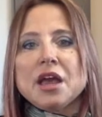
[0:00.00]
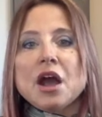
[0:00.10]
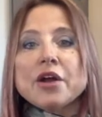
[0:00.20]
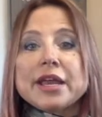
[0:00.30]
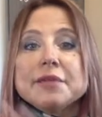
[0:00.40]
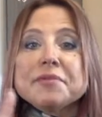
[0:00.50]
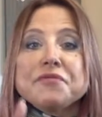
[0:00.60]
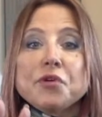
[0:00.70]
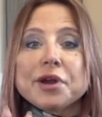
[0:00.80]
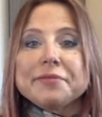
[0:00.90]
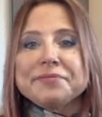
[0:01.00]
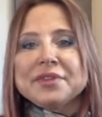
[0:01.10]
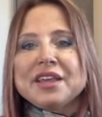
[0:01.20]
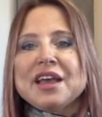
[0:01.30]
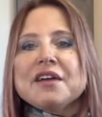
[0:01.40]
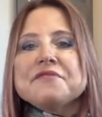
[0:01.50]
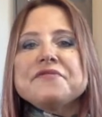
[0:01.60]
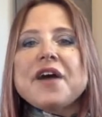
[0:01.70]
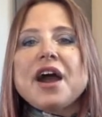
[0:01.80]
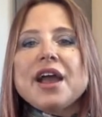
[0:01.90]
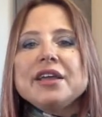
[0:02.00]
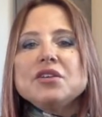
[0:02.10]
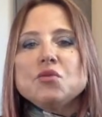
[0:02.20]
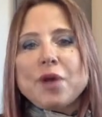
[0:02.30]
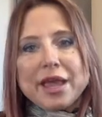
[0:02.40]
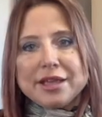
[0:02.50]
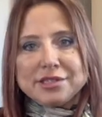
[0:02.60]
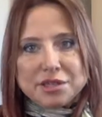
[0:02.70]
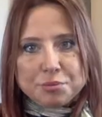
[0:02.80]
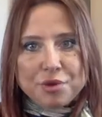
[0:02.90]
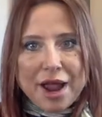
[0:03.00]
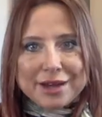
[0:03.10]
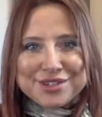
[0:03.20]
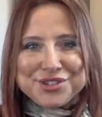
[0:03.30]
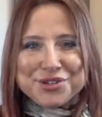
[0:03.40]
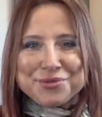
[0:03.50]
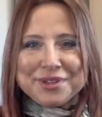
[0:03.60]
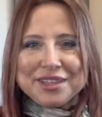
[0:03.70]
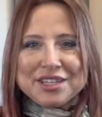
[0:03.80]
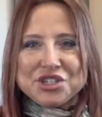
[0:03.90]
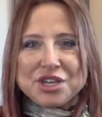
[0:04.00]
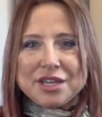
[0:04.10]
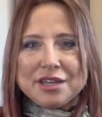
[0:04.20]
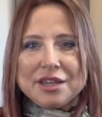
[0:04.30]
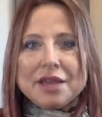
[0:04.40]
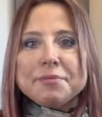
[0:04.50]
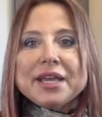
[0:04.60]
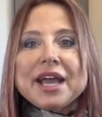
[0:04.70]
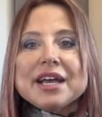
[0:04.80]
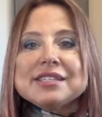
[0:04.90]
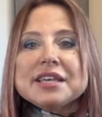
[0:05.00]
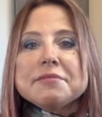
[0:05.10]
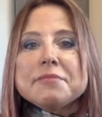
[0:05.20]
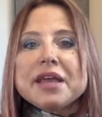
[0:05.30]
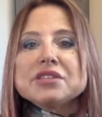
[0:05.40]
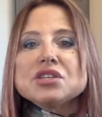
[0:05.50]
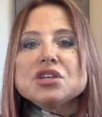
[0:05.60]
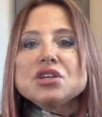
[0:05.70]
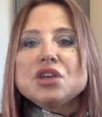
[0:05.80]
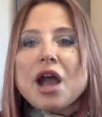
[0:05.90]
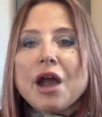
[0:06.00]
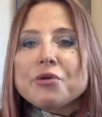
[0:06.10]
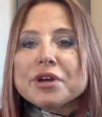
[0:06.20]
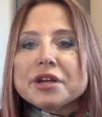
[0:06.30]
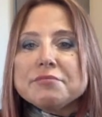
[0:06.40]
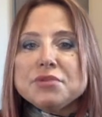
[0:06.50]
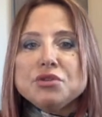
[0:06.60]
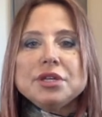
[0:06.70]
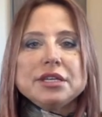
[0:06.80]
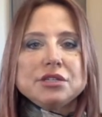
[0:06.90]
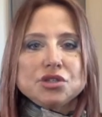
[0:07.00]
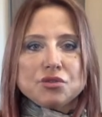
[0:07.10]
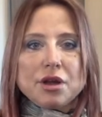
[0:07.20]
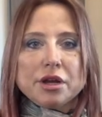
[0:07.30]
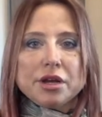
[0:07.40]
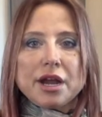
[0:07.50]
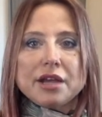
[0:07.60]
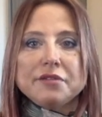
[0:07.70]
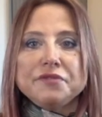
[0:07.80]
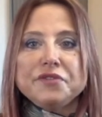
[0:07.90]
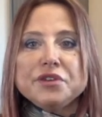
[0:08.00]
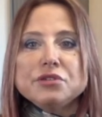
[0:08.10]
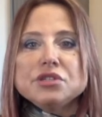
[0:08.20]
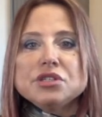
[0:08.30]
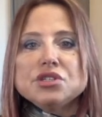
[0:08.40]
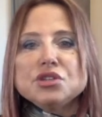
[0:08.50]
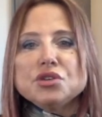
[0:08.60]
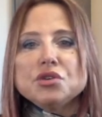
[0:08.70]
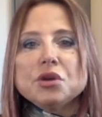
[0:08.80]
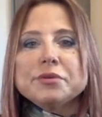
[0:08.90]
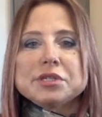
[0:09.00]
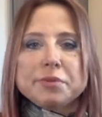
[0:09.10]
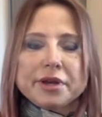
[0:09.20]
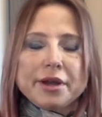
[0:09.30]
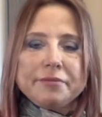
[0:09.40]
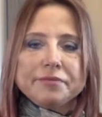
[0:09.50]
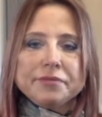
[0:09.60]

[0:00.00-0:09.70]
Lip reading: Okay, number 4, find ways to practice your religion because it makes our community stronger and infuses you with spirit.